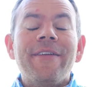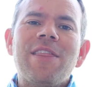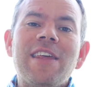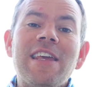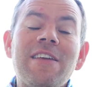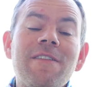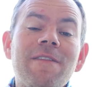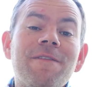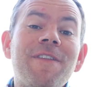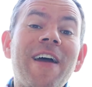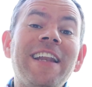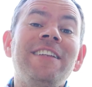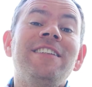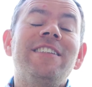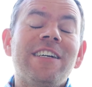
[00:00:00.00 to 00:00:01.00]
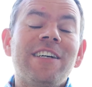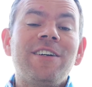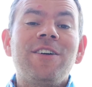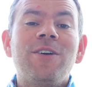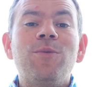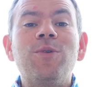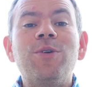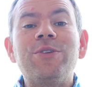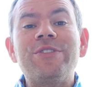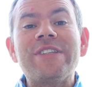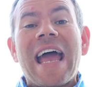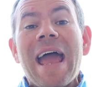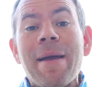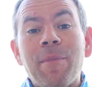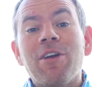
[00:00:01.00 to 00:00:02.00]
The vendor
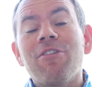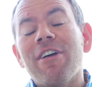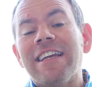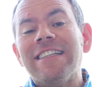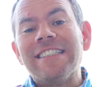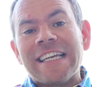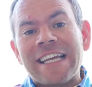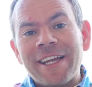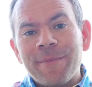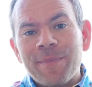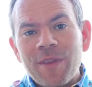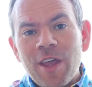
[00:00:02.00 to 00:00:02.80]
was emigrating